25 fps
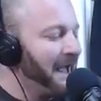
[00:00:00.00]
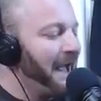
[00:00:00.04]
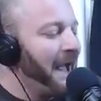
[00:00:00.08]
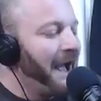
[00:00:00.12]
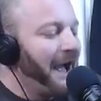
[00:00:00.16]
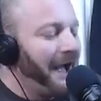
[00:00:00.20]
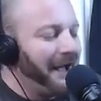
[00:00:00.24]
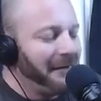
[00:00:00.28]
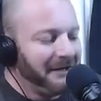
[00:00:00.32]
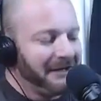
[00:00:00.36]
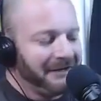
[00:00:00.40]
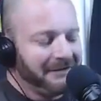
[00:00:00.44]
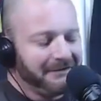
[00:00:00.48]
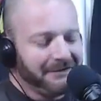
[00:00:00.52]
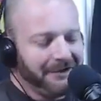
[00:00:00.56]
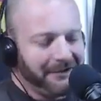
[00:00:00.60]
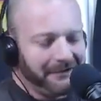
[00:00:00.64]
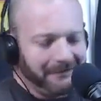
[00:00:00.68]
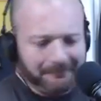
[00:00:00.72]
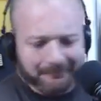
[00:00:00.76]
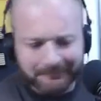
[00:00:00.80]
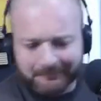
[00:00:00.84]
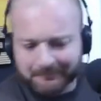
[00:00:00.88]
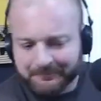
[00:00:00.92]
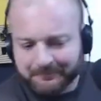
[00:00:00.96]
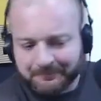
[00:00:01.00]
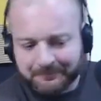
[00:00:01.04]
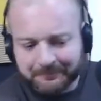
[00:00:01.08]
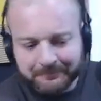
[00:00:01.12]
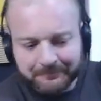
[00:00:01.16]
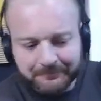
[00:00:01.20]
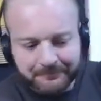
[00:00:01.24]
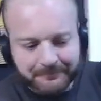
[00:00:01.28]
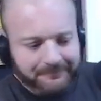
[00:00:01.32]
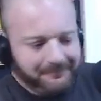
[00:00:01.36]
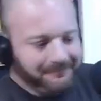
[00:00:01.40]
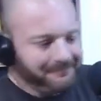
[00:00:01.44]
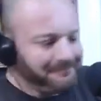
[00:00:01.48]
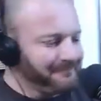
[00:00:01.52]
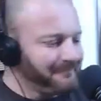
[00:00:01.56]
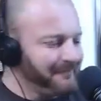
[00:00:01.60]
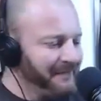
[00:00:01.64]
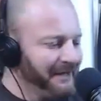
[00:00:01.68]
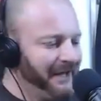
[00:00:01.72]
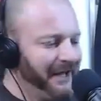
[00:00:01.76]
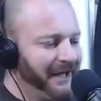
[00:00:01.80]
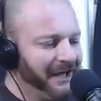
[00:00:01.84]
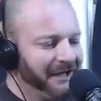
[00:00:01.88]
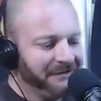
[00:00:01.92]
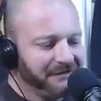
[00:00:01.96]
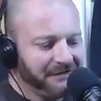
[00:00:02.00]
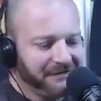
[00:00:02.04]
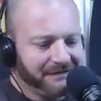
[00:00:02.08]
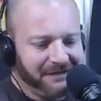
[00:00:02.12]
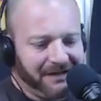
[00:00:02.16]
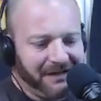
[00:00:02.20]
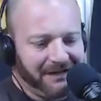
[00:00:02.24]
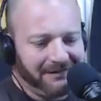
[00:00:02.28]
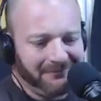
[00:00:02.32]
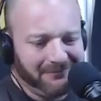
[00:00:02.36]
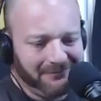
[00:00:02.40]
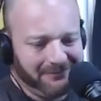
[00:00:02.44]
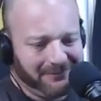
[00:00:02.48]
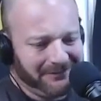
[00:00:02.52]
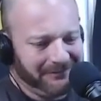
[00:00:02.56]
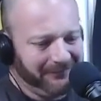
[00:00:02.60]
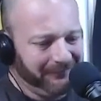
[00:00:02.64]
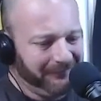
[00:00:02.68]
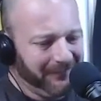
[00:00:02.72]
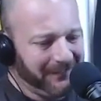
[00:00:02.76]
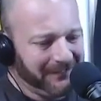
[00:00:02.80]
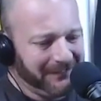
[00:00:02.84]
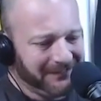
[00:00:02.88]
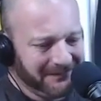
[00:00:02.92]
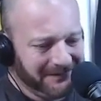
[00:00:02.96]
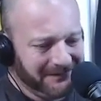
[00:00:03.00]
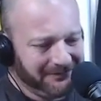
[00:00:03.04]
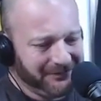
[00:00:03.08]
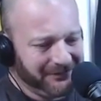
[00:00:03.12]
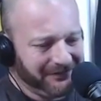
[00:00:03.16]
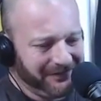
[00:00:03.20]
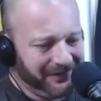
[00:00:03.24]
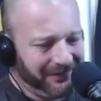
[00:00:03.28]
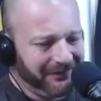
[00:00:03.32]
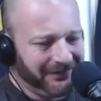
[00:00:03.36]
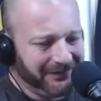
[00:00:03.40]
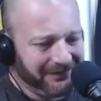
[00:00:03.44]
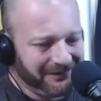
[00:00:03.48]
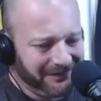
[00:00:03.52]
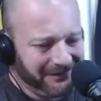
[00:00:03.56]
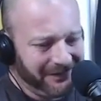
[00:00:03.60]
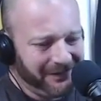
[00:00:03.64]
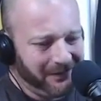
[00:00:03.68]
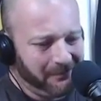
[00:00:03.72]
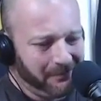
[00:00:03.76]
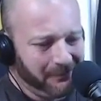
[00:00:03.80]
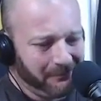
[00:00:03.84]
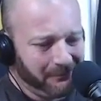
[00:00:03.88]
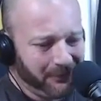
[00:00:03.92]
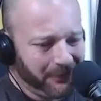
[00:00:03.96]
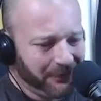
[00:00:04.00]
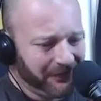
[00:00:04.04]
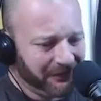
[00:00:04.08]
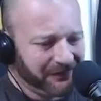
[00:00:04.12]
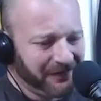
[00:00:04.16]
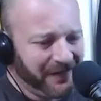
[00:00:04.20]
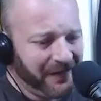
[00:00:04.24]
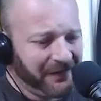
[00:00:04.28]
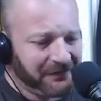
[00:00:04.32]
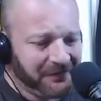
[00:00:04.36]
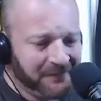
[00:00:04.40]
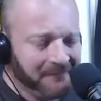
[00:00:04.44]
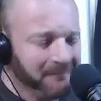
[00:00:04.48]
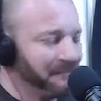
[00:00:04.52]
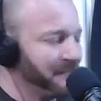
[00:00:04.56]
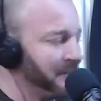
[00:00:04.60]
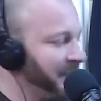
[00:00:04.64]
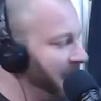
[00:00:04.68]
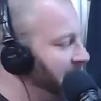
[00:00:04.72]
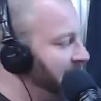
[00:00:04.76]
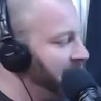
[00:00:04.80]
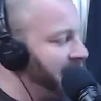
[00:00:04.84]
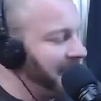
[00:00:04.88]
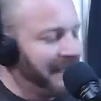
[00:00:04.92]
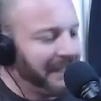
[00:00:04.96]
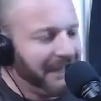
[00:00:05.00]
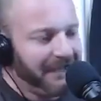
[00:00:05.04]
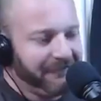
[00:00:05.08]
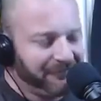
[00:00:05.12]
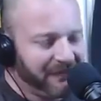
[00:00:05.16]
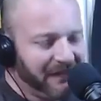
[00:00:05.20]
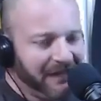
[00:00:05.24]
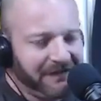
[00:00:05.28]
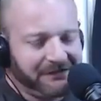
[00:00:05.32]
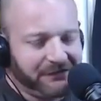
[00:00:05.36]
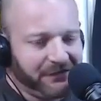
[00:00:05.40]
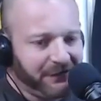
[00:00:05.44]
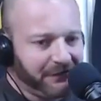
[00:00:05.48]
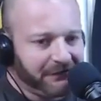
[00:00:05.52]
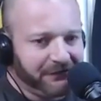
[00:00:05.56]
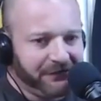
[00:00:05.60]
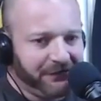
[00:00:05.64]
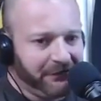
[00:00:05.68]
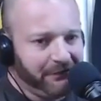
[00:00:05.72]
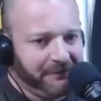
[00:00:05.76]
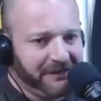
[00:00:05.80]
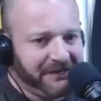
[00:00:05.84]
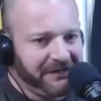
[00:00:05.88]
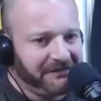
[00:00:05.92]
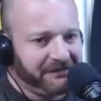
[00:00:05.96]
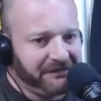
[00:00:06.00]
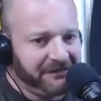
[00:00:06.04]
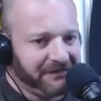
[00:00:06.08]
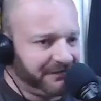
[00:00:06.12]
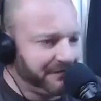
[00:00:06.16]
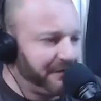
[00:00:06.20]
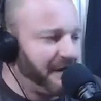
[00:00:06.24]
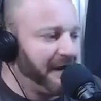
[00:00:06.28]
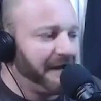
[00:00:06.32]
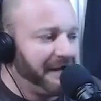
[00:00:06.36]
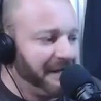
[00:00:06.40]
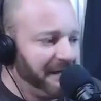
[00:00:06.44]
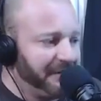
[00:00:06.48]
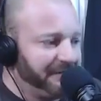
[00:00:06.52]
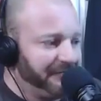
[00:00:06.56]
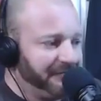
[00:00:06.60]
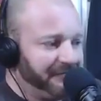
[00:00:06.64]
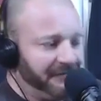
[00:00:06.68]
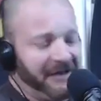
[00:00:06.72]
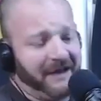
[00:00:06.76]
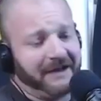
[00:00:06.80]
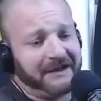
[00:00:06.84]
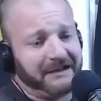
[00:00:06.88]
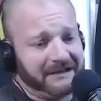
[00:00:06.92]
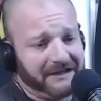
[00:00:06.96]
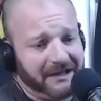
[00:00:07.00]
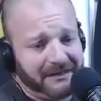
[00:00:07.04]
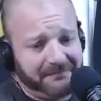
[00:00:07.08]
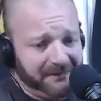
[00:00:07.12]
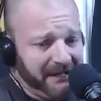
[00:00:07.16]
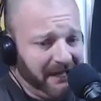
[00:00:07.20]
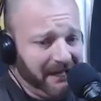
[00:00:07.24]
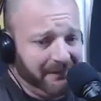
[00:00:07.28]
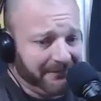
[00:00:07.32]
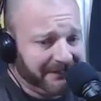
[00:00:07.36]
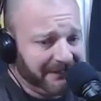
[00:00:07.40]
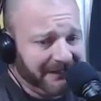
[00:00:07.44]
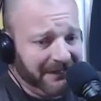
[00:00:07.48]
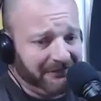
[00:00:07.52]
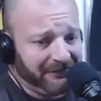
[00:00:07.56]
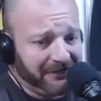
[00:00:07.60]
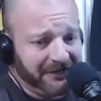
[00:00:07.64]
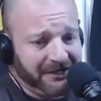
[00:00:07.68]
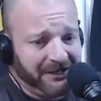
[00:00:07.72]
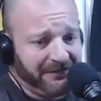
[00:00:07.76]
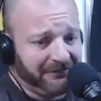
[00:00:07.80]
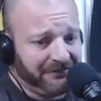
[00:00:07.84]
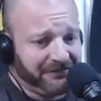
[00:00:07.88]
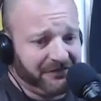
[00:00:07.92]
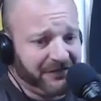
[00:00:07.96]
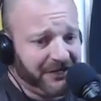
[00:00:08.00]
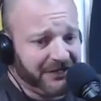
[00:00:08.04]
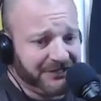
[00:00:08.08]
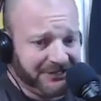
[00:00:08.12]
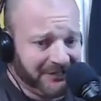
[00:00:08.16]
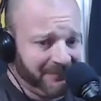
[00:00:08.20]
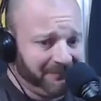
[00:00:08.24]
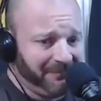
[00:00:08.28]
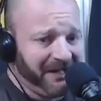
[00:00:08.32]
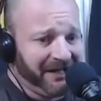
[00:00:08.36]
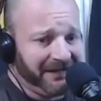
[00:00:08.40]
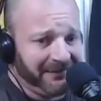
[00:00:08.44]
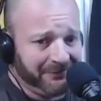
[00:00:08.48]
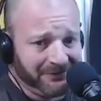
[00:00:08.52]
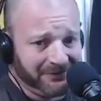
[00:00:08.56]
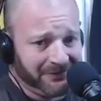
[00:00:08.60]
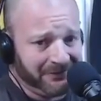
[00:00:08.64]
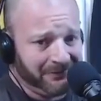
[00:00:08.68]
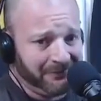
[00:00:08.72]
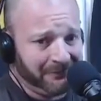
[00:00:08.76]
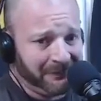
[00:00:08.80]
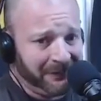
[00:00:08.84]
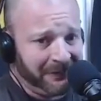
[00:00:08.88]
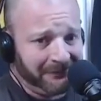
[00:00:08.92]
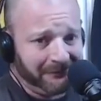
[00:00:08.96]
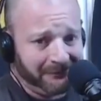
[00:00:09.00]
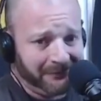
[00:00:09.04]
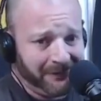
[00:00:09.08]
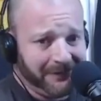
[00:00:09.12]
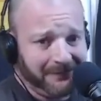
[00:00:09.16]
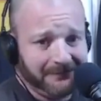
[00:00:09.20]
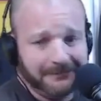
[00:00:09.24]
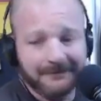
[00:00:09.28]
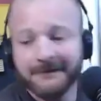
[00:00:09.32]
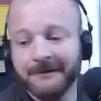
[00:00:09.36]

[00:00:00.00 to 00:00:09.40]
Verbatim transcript: I mean, look, here's the thing with the fucking libertarians and the open borders guys. If they took 2 minutes to try to understand it, they'd be able to have a conversation about it with you and me, right?